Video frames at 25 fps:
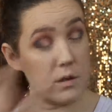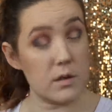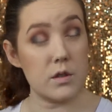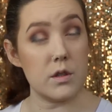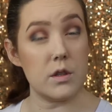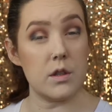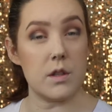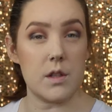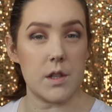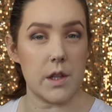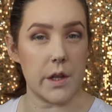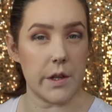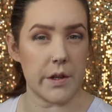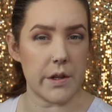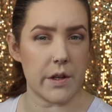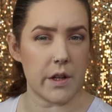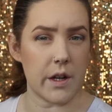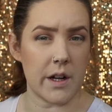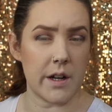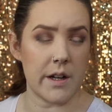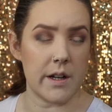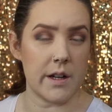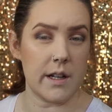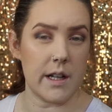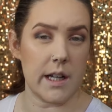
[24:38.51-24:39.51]
just so there
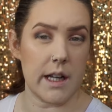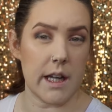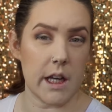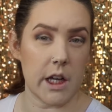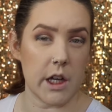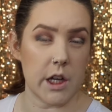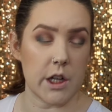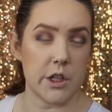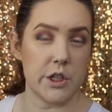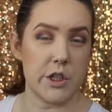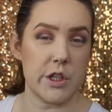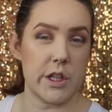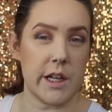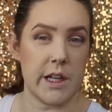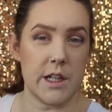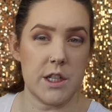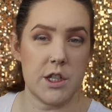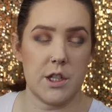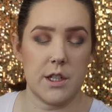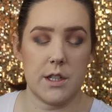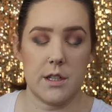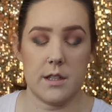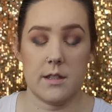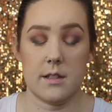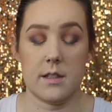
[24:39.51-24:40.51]
aren't any harsh
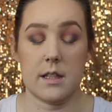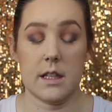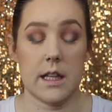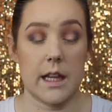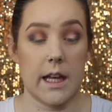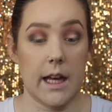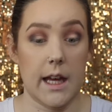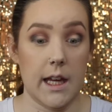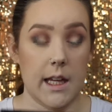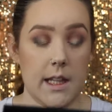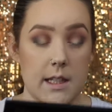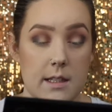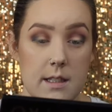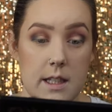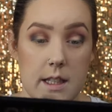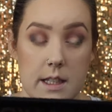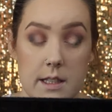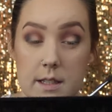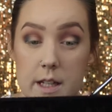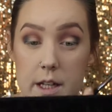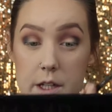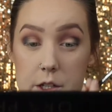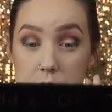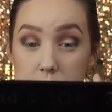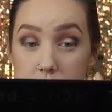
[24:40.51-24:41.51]
edges, lines,
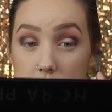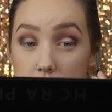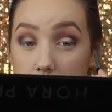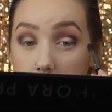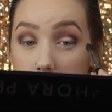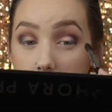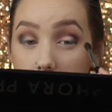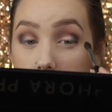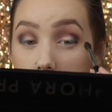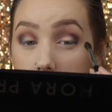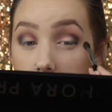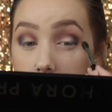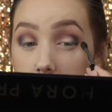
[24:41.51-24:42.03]
etc.